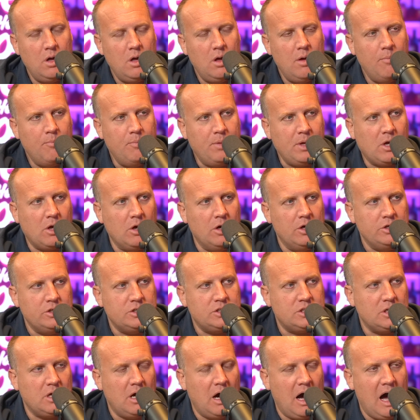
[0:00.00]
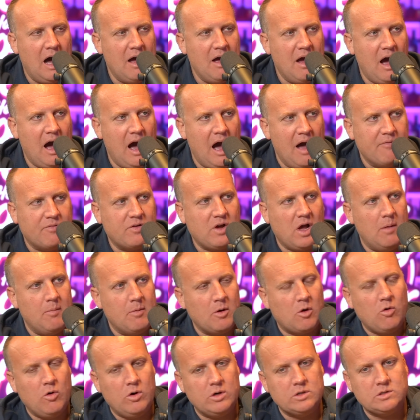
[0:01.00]
Because I've come
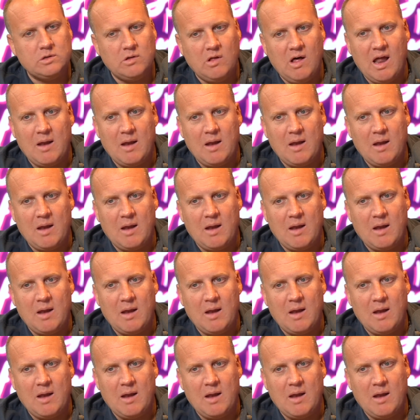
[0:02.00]
across a lot of